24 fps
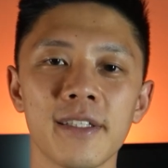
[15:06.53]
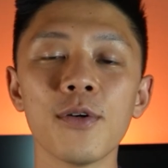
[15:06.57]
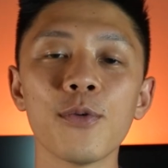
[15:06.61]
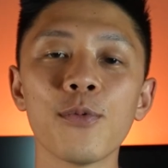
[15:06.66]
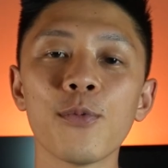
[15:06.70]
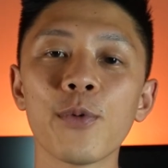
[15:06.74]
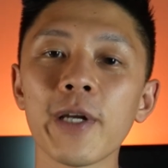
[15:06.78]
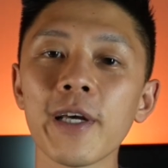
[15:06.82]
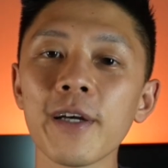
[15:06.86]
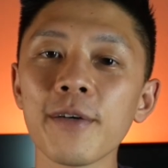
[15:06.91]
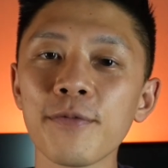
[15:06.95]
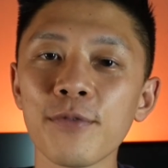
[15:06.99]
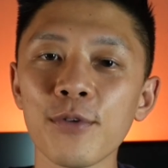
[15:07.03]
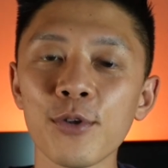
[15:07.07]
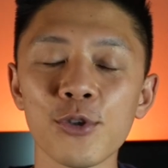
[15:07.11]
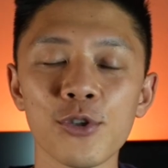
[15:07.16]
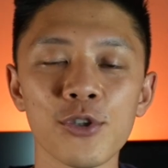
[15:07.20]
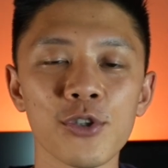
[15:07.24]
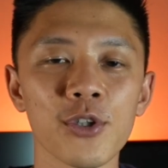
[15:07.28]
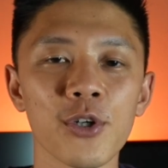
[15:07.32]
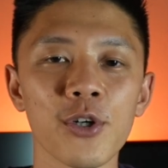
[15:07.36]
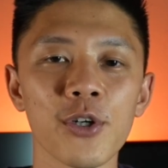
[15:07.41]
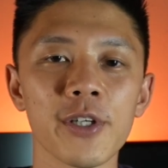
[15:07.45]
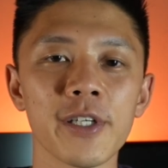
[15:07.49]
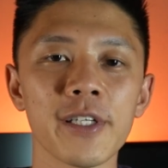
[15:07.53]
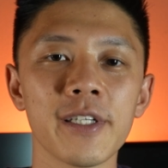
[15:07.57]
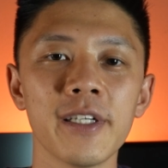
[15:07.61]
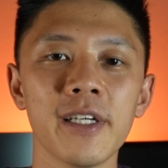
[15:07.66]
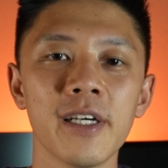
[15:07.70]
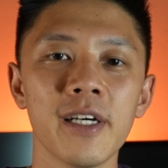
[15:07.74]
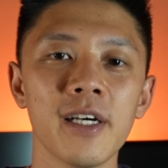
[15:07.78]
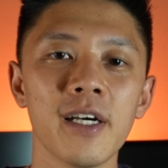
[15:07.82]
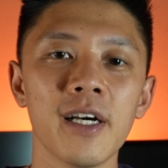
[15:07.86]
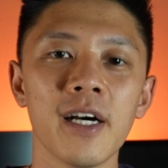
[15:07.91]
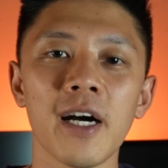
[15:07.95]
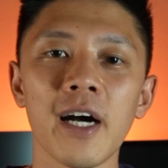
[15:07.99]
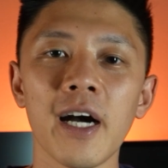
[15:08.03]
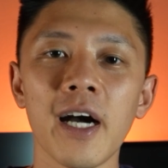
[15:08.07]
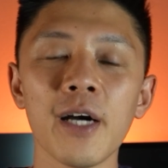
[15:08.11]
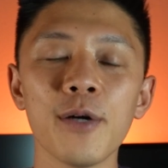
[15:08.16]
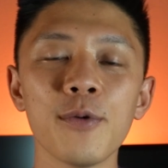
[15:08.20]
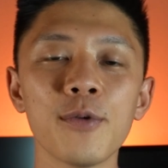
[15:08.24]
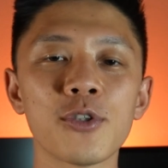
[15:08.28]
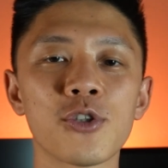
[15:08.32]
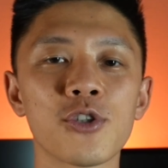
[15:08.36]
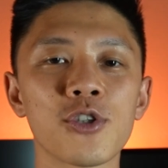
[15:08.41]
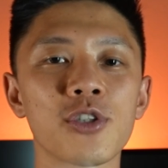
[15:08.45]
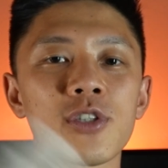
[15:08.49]
When I first started, I
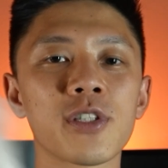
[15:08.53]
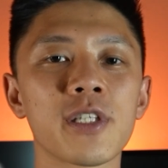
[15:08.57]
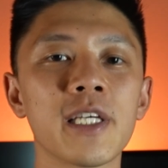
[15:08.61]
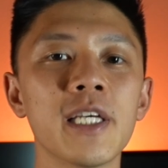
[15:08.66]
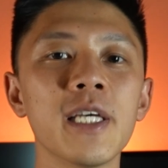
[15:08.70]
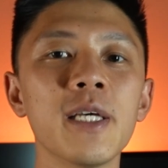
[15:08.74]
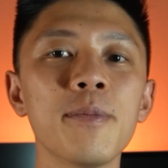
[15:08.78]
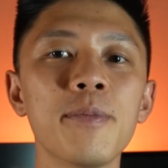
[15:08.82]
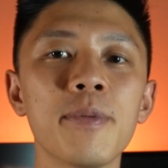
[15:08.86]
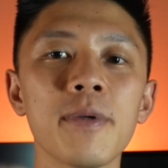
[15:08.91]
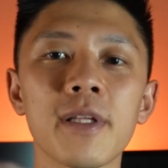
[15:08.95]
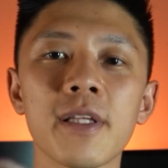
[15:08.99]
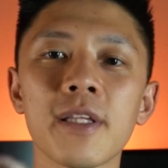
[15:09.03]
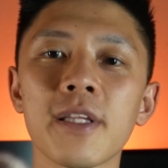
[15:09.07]
would just keep